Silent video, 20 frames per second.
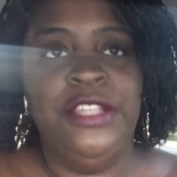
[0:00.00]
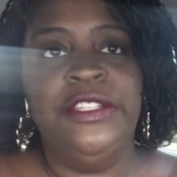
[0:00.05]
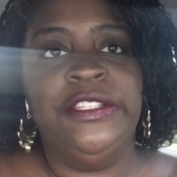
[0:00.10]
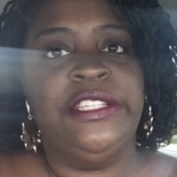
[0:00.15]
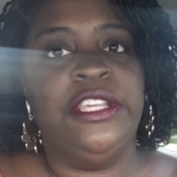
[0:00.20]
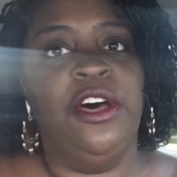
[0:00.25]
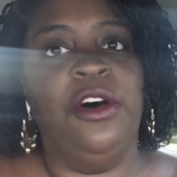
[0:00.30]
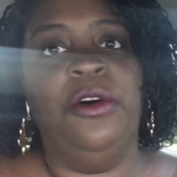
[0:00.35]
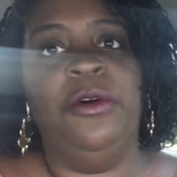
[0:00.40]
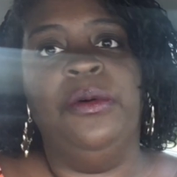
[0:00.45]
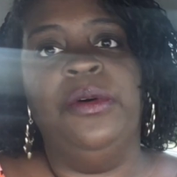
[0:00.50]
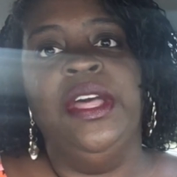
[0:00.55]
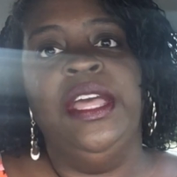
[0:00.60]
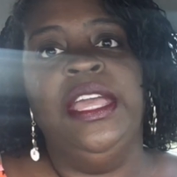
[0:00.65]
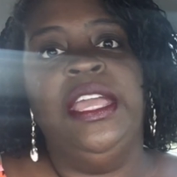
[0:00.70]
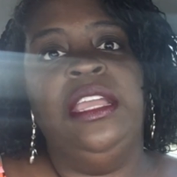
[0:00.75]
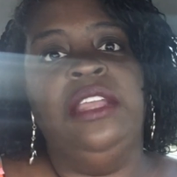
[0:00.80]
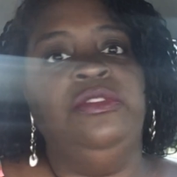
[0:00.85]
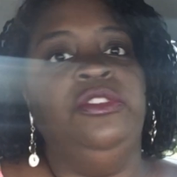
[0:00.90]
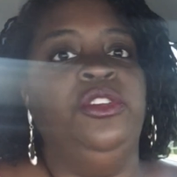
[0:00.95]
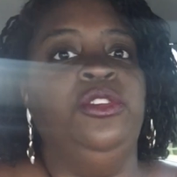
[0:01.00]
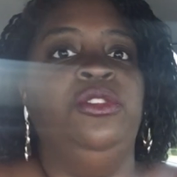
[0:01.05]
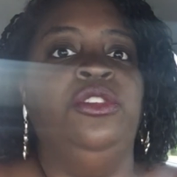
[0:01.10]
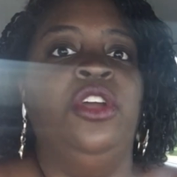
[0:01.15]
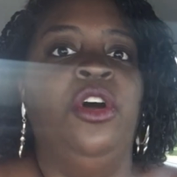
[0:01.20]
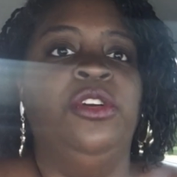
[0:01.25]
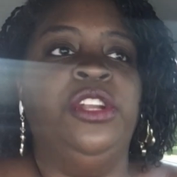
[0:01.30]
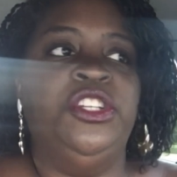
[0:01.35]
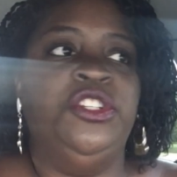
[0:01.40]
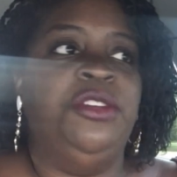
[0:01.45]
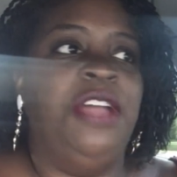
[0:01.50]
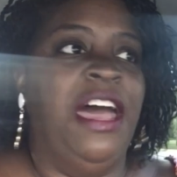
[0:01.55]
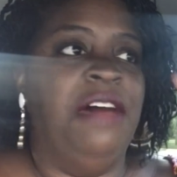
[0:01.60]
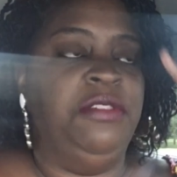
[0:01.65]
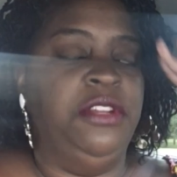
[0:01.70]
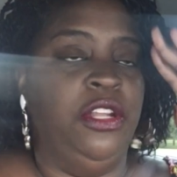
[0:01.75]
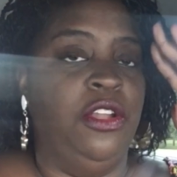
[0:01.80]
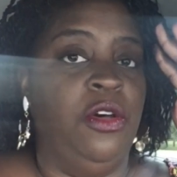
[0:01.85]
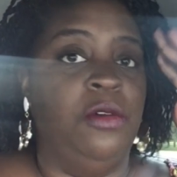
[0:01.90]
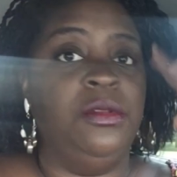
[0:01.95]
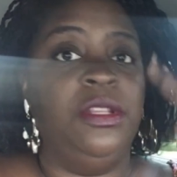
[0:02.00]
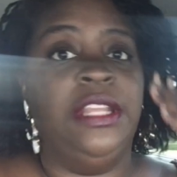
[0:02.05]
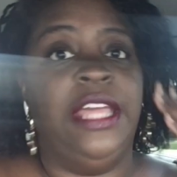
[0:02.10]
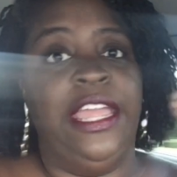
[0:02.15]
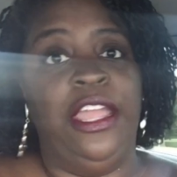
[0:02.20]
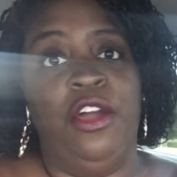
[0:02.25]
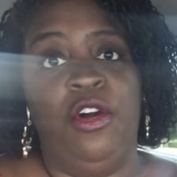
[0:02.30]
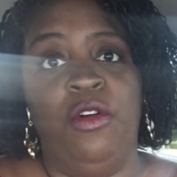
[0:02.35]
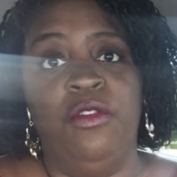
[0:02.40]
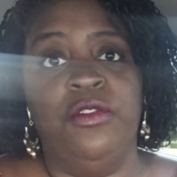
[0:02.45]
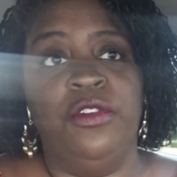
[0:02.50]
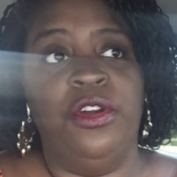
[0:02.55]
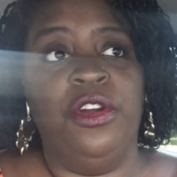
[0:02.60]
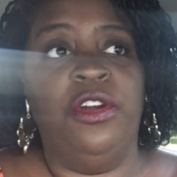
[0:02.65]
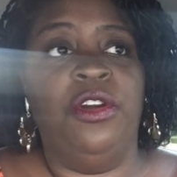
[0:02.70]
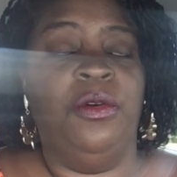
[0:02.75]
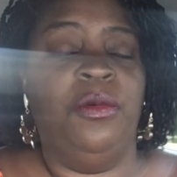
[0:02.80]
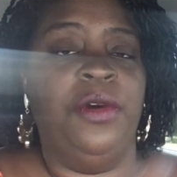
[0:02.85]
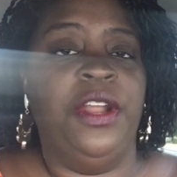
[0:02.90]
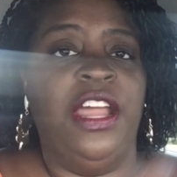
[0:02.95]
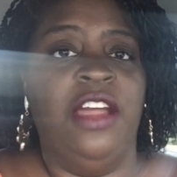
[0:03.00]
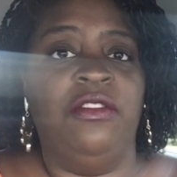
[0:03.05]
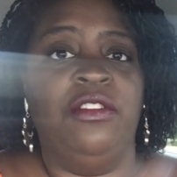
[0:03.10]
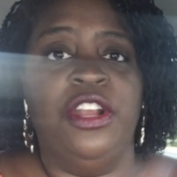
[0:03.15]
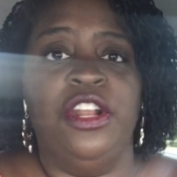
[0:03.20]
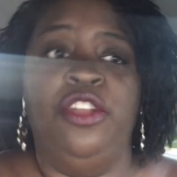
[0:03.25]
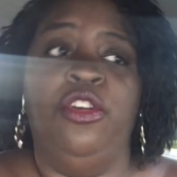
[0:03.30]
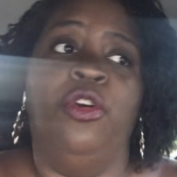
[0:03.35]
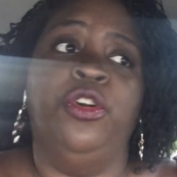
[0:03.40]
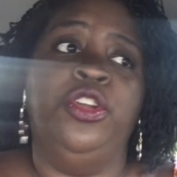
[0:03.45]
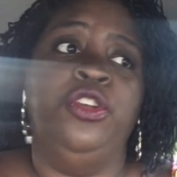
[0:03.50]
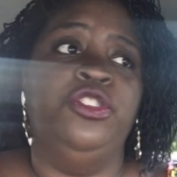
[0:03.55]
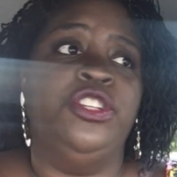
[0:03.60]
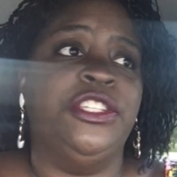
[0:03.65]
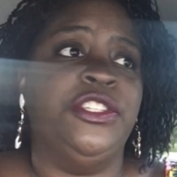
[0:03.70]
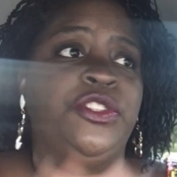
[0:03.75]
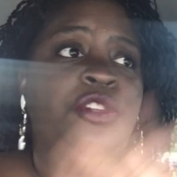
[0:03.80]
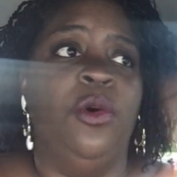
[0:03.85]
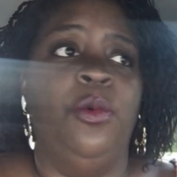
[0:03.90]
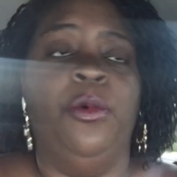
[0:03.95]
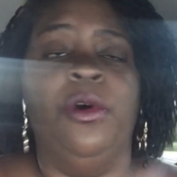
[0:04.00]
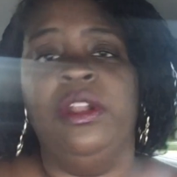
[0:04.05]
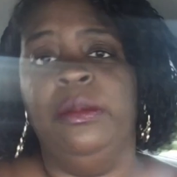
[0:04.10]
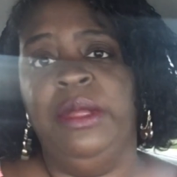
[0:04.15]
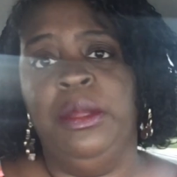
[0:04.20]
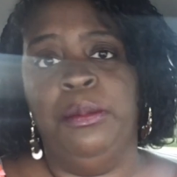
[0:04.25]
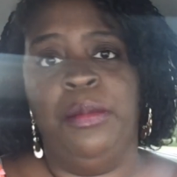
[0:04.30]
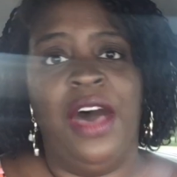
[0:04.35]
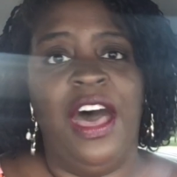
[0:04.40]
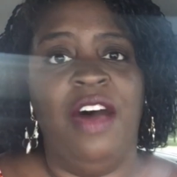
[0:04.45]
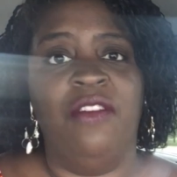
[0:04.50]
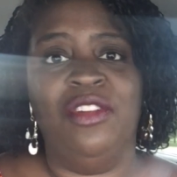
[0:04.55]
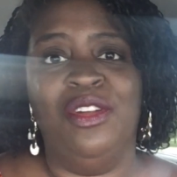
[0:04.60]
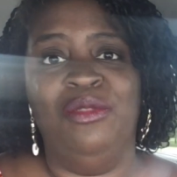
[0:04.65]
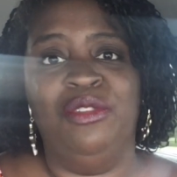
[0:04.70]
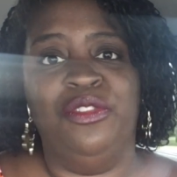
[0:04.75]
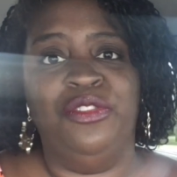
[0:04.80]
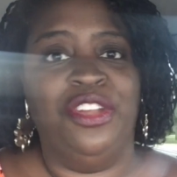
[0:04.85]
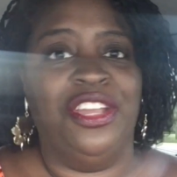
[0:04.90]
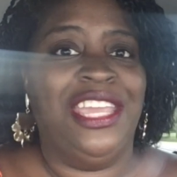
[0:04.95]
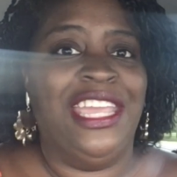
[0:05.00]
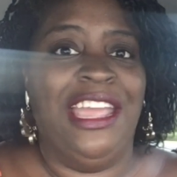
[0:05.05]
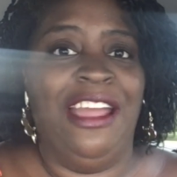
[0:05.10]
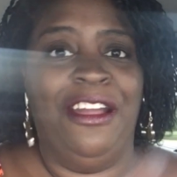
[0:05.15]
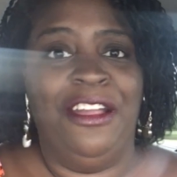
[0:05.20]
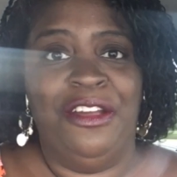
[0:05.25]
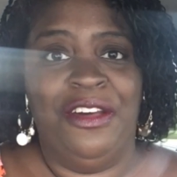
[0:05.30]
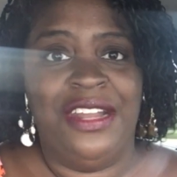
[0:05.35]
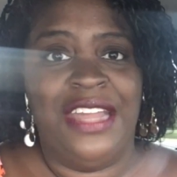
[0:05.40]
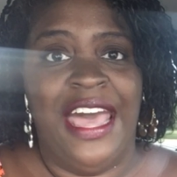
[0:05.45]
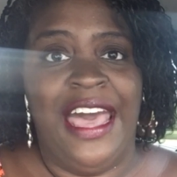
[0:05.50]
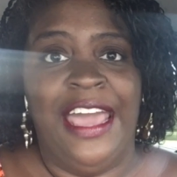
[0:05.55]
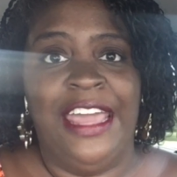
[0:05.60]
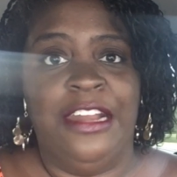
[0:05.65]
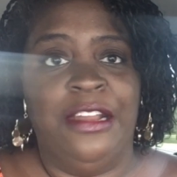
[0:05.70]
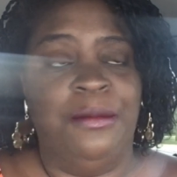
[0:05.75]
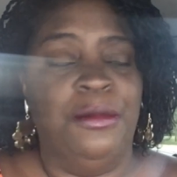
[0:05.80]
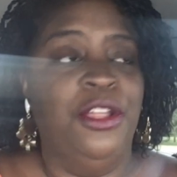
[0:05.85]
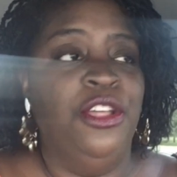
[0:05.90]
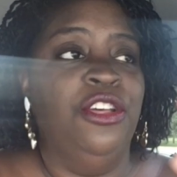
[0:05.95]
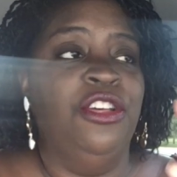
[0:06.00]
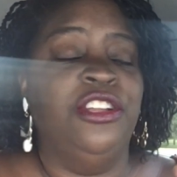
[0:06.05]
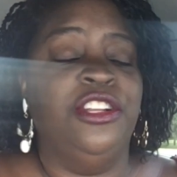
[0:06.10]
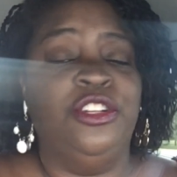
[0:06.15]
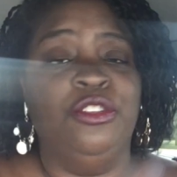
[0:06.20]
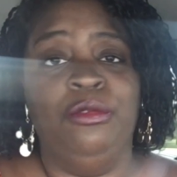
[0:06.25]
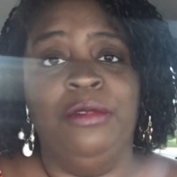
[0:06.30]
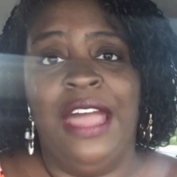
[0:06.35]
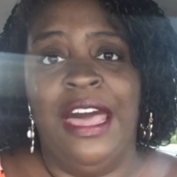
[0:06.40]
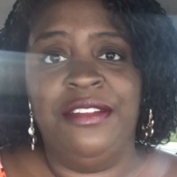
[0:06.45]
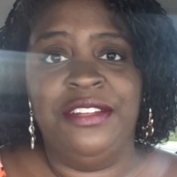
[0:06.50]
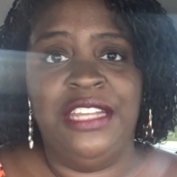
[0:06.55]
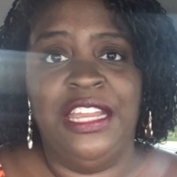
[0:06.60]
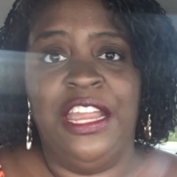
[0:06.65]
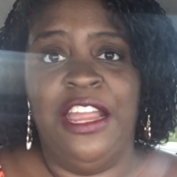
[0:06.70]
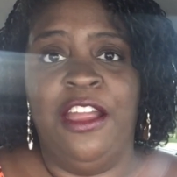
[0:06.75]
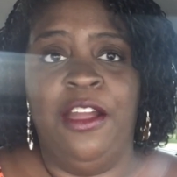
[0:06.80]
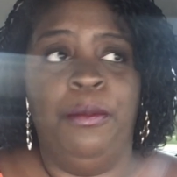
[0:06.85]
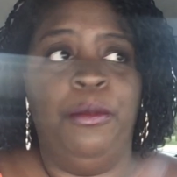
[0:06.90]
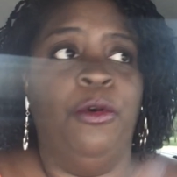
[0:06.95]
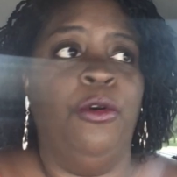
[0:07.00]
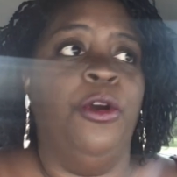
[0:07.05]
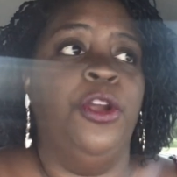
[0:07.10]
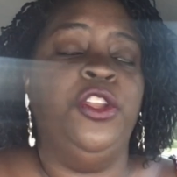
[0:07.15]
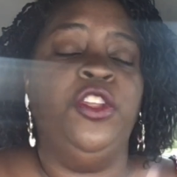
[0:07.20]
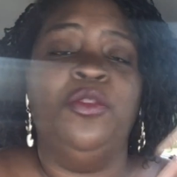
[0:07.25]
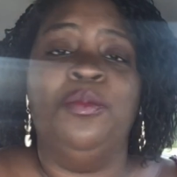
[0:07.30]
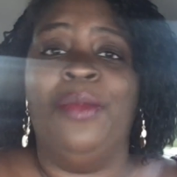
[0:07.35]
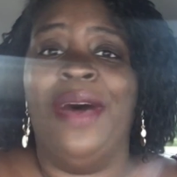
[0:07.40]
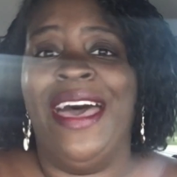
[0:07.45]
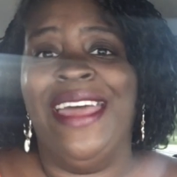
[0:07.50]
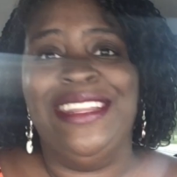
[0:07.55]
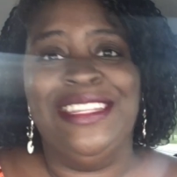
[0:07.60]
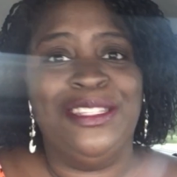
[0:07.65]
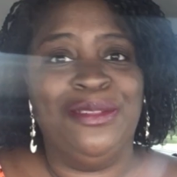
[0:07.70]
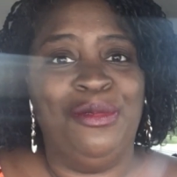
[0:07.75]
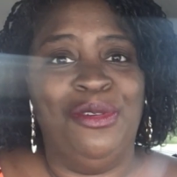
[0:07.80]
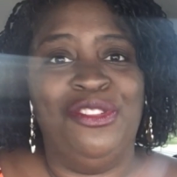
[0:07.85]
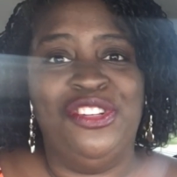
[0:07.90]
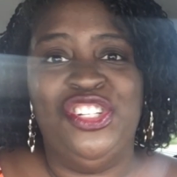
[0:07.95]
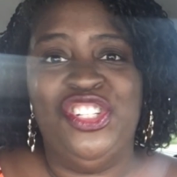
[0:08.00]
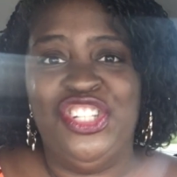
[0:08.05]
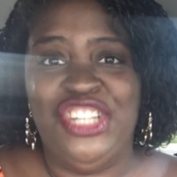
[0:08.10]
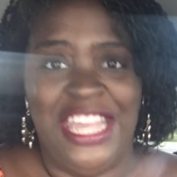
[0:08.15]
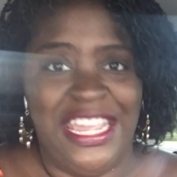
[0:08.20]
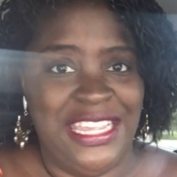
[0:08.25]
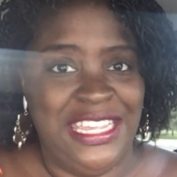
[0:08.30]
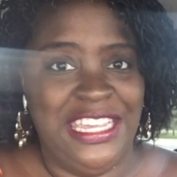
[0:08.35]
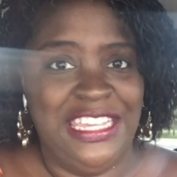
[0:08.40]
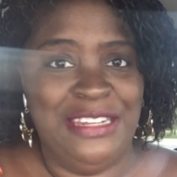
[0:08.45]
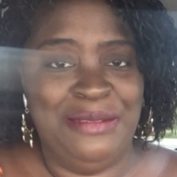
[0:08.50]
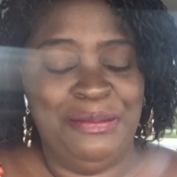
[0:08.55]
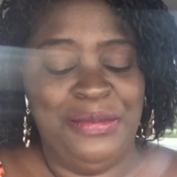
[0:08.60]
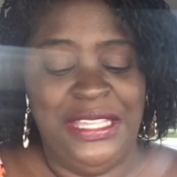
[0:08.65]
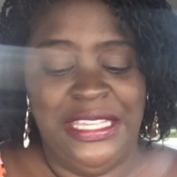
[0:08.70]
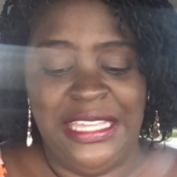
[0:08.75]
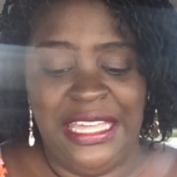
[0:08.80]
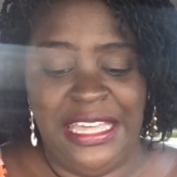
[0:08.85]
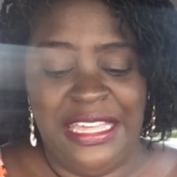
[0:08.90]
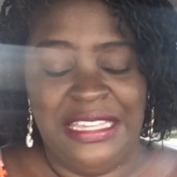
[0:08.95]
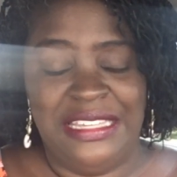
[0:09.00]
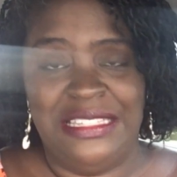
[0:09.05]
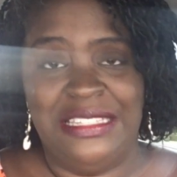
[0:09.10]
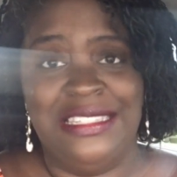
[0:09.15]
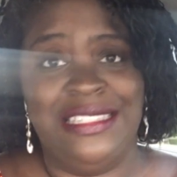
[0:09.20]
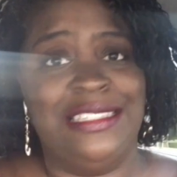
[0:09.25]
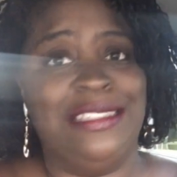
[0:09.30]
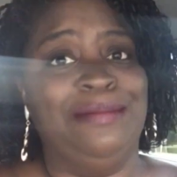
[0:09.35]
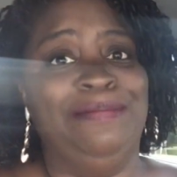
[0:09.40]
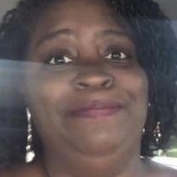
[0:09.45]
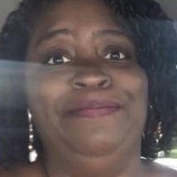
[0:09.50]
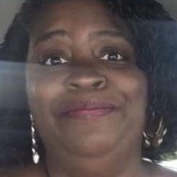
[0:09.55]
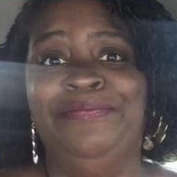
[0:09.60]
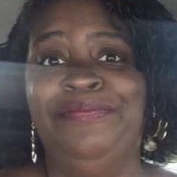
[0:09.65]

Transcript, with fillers: So if you know that you have a long layover or whatever, and you, or you just don't want to be bothered with your carry-on item throughout the airport, you might as well check it, because